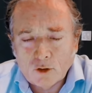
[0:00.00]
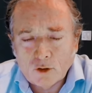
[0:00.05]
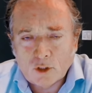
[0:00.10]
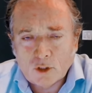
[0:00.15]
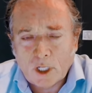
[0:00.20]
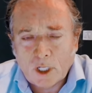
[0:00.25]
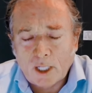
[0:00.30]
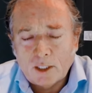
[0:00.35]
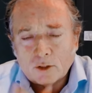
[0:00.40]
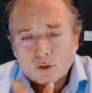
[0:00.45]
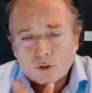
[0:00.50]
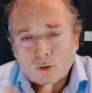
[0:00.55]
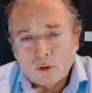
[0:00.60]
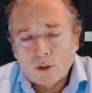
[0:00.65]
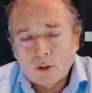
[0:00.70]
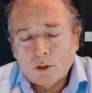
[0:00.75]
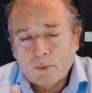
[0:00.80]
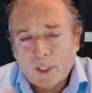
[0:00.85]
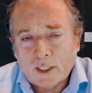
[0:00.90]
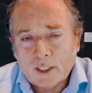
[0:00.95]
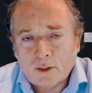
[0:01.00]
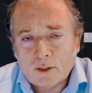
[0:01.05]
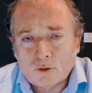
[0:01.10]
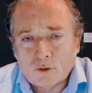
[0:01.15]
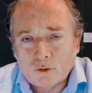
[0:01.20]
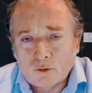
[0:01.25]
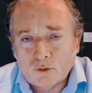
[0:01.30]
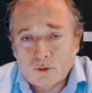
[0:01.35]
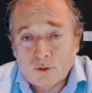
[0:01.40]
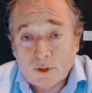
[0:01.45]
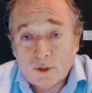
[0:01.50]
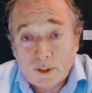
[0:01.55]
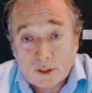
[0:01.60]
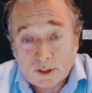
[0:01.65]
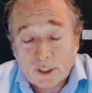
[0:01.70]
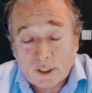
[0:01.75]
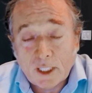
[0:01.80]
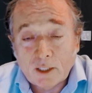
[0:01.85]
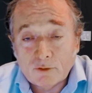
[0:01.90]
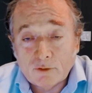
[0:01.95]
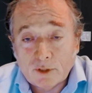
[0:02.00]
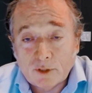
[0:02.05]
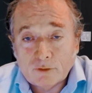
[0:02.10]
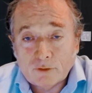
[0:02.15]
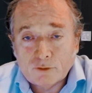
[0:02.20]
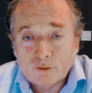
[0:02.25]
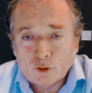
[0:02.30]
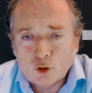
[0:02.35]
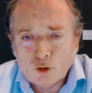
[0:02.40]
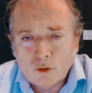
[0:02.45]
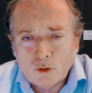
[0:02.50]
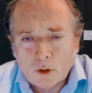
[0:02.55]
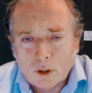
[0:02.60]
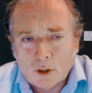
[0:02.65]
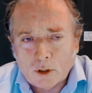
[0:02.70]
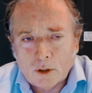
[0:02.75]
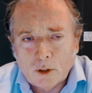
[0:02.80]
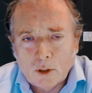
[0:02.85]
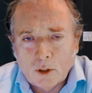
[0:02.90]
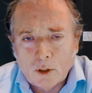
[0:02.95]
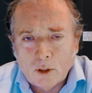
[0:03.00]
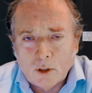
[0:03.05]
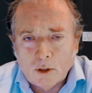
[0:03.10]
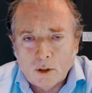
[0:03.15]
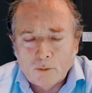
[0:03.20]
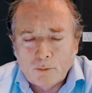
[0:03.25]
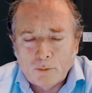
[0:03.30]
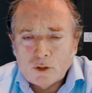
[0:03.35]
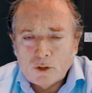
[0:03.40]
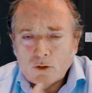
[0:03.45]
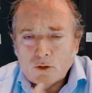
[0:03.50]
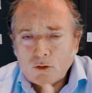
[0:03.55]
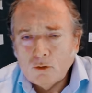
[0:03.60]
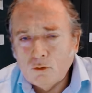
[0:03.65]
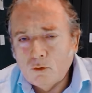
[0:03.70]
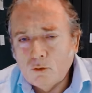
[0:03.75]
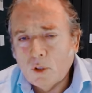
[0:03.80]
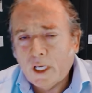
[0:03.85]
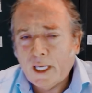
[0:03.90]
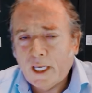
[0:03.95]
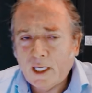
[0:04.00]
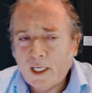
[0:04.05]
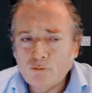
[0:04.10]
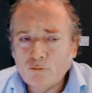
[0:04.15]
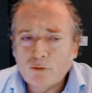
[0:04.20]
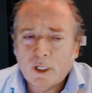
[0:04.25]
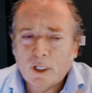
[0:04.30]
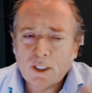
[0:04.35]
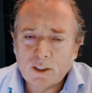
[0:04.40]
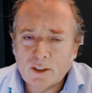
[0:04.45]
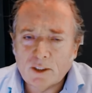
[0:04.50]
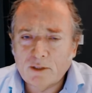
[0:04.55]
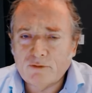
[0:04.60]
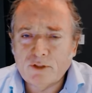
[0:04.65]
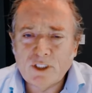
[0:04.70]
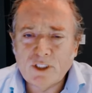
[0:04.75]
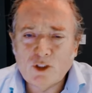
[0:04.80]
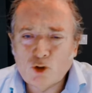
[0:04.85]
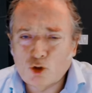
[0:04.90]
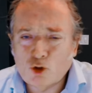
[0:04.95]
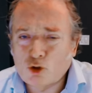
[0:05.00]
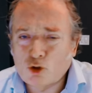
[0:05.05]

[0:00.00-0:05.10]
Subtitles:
China's oil demand growth to decelerate for sure, but to a relatively